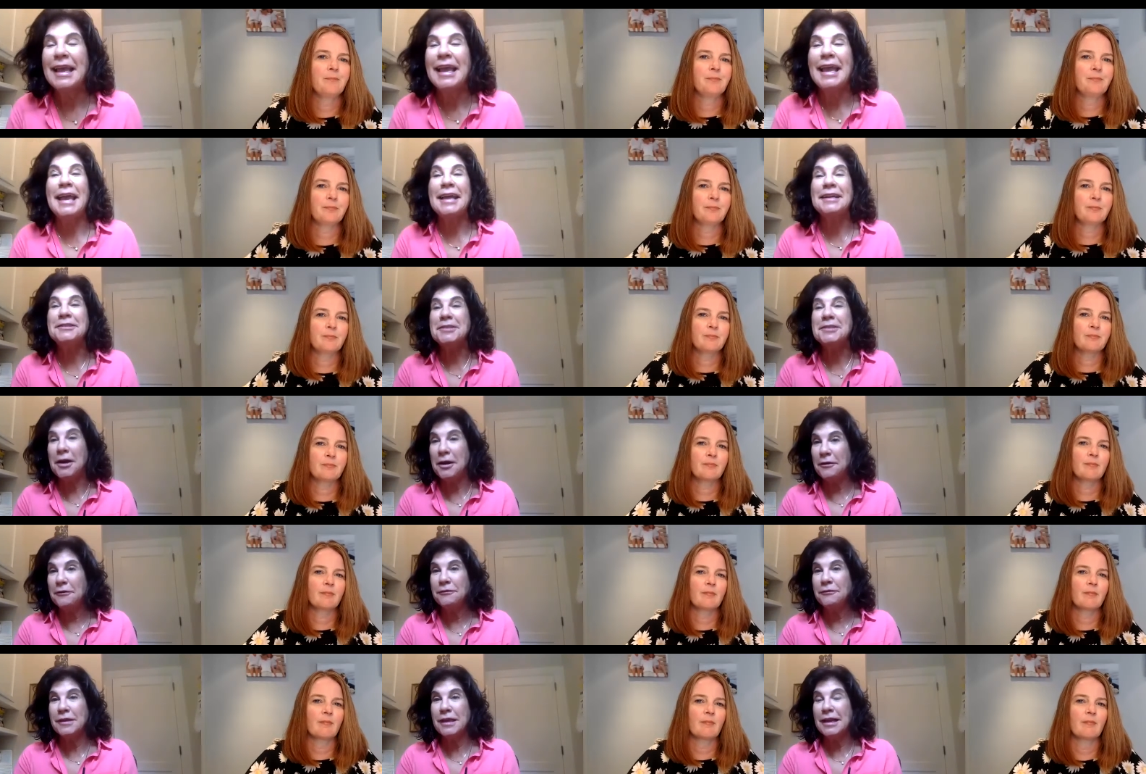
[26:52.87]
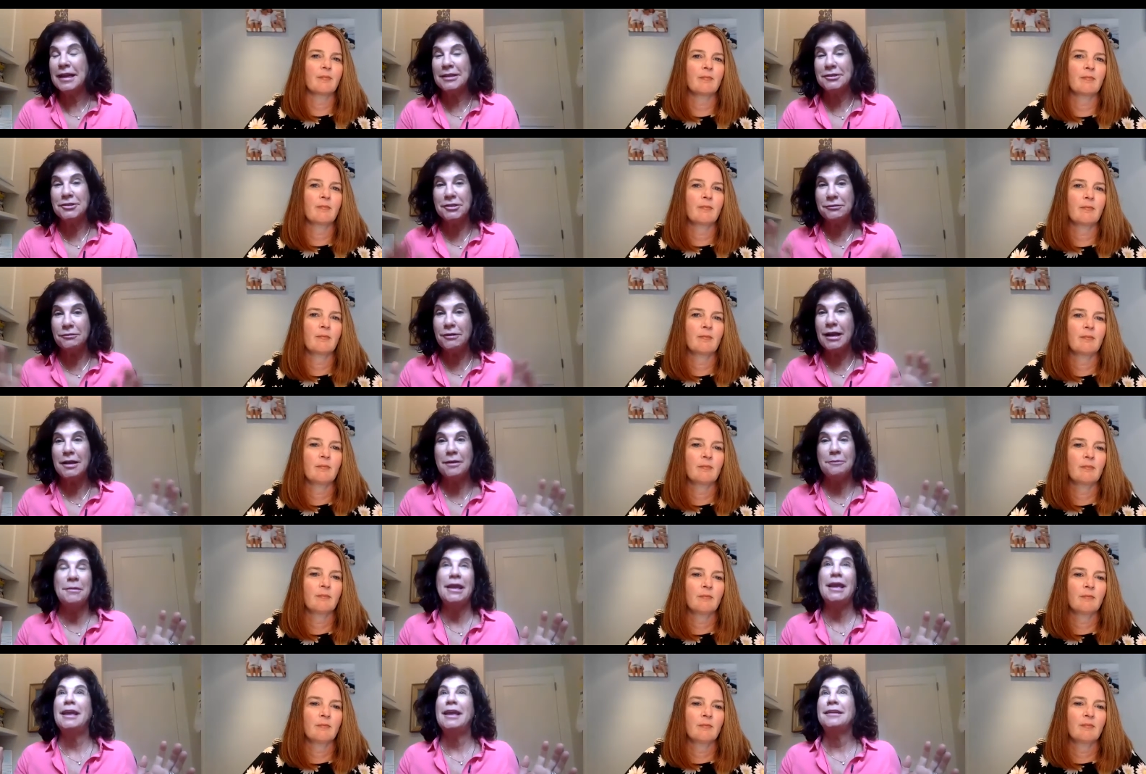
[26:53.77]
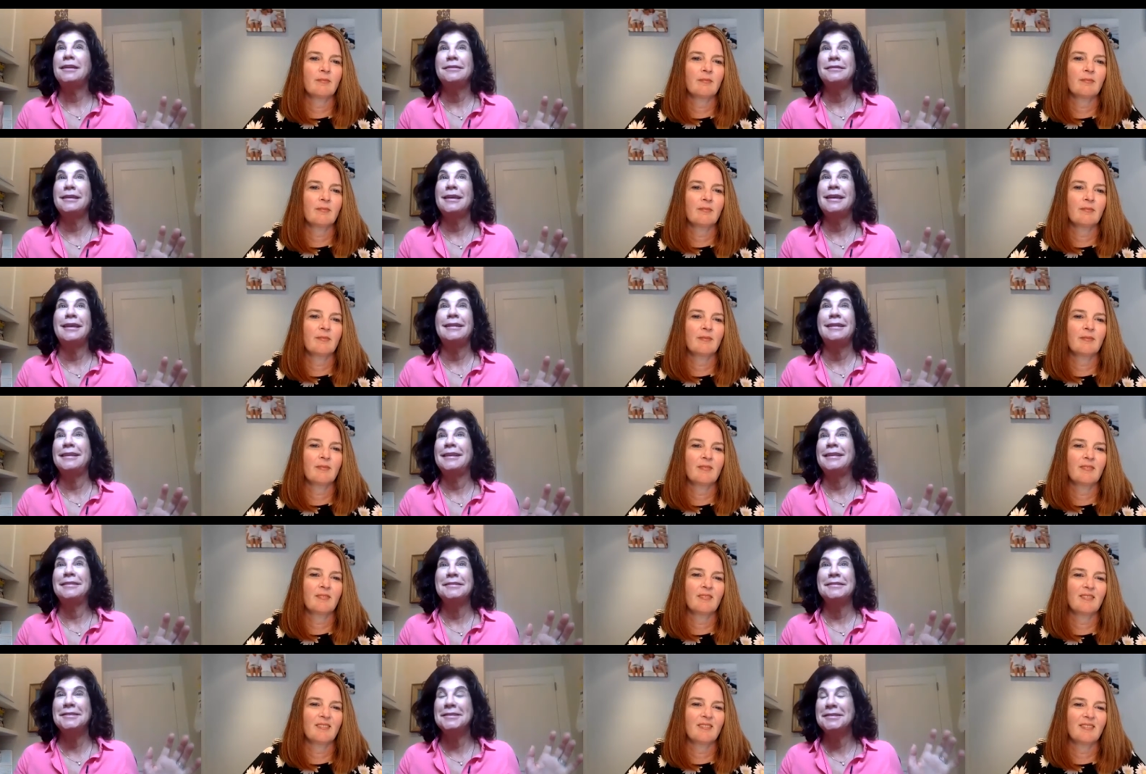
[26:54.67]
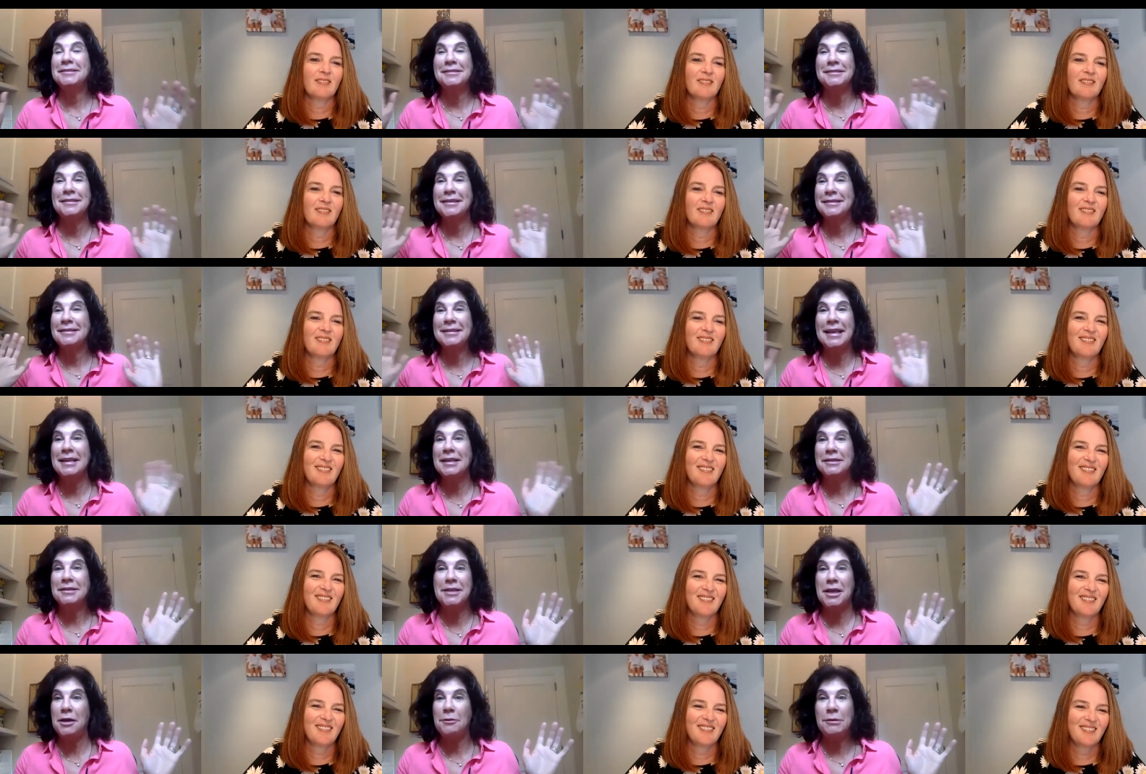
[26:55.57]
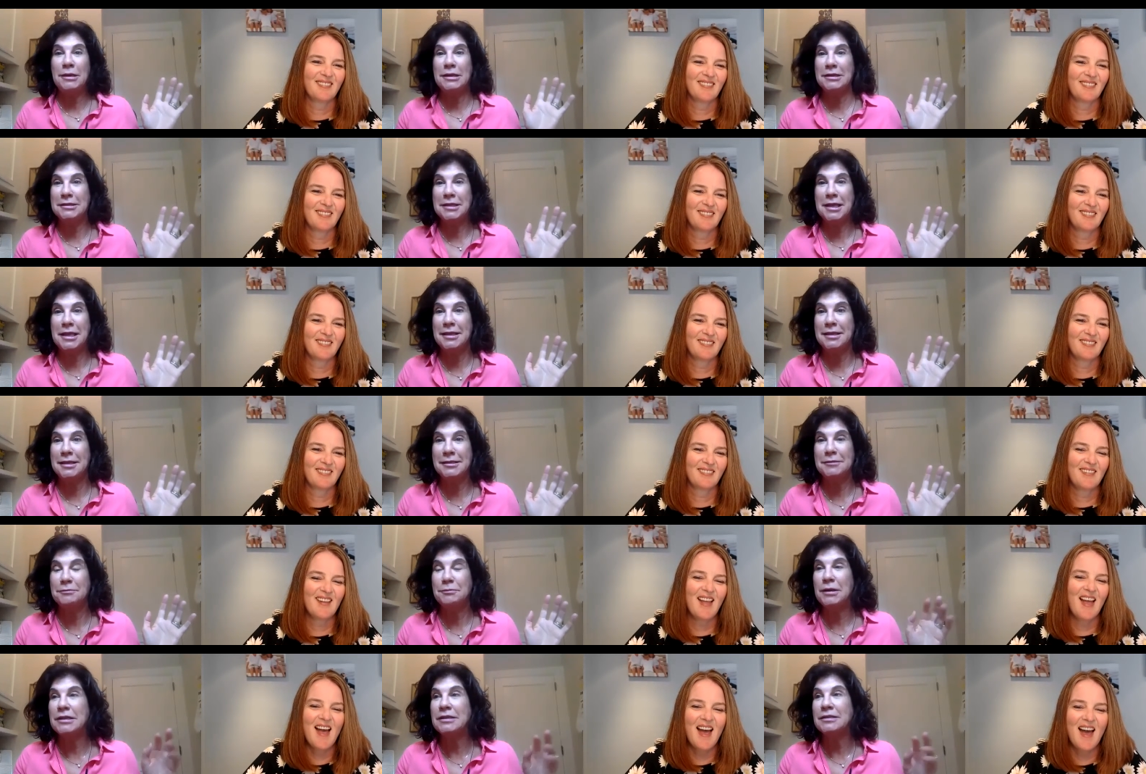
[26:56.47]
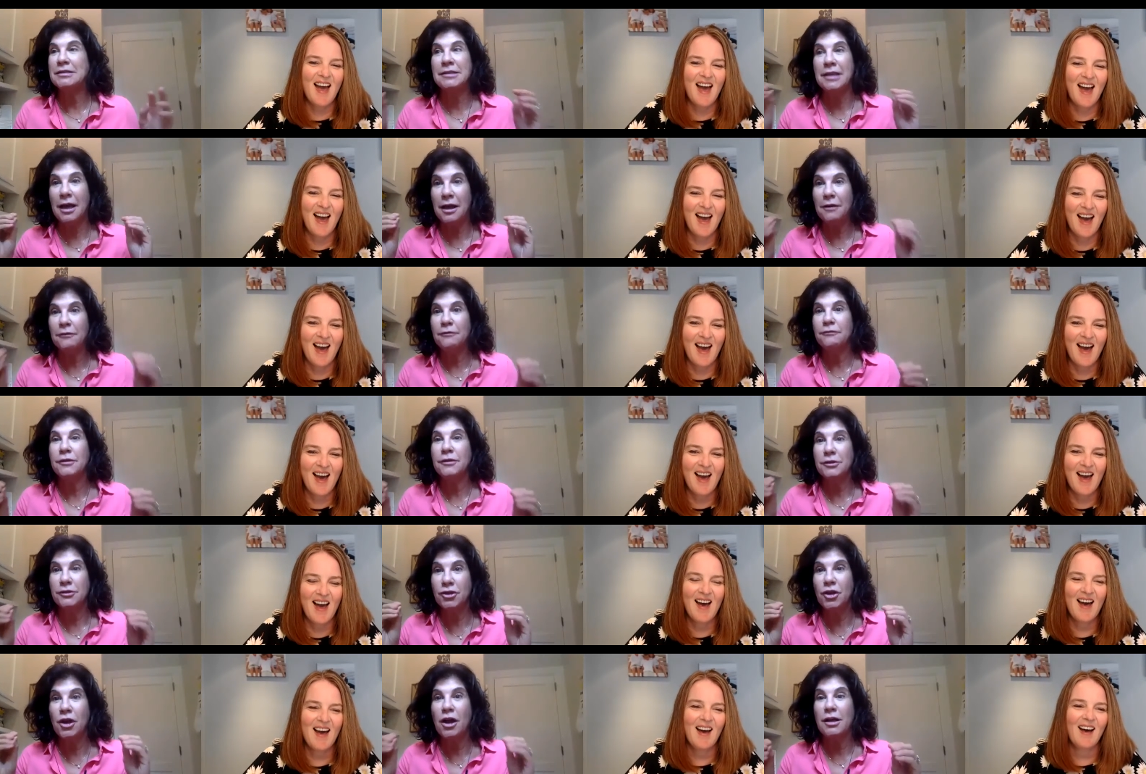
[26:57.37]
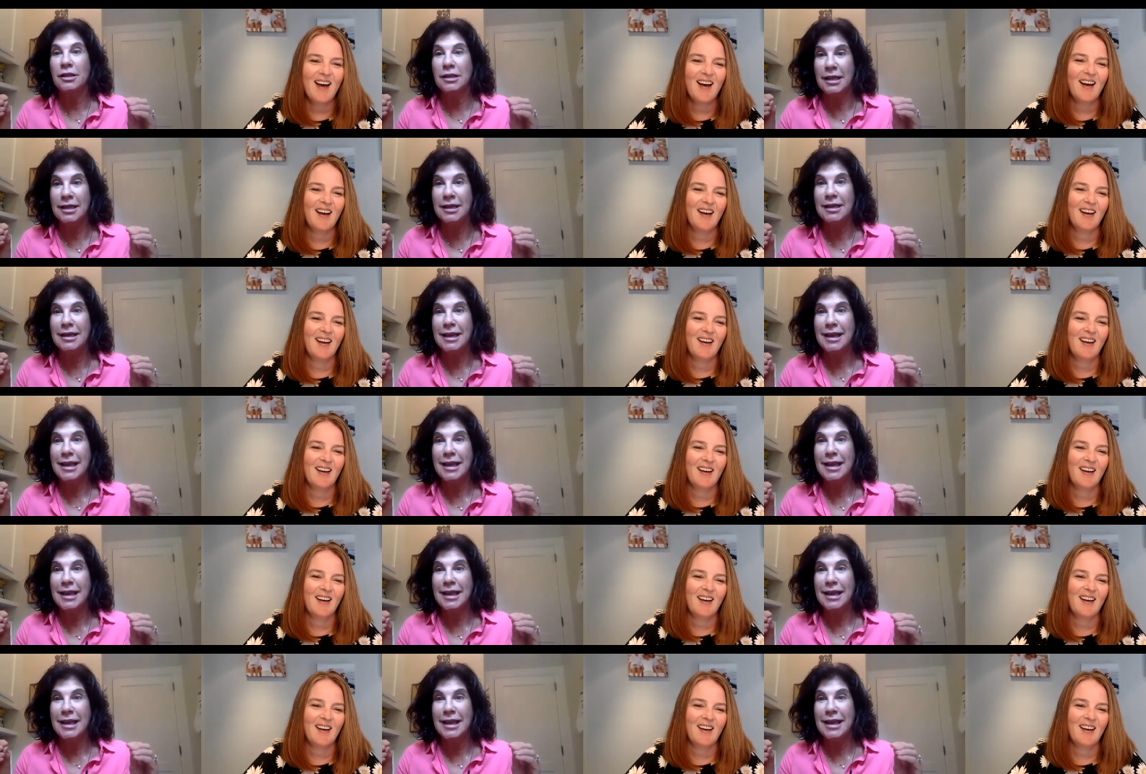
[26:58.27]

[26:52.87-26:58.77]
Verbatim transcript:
Speaker 1: And Dove, can I just recommend? And and this is they didn't tell me to say this, but Dove chocolate